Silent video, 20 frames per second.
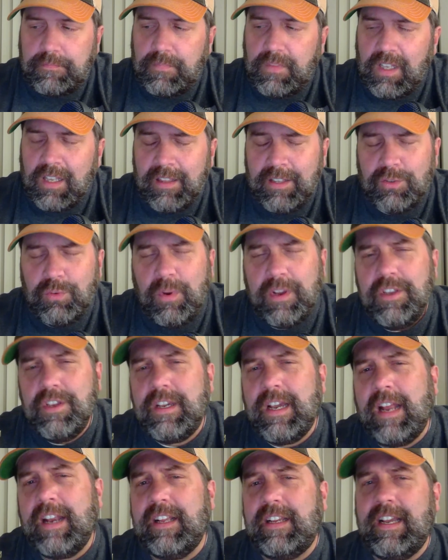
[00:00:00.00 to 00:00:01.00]
this way you
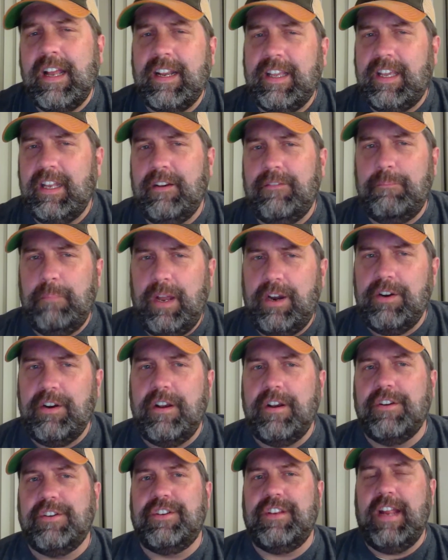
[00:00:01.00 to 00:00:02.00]
got to kind of get a better
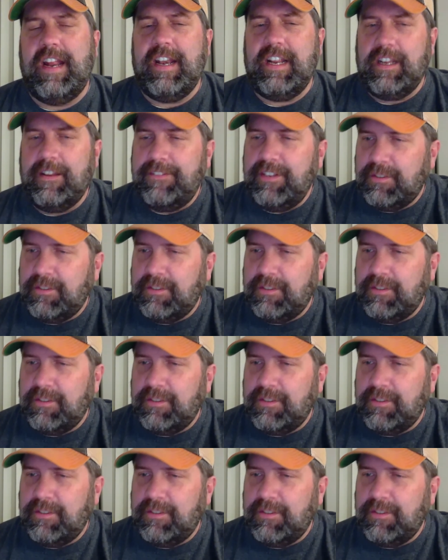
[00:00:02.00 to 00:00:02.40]
understanding of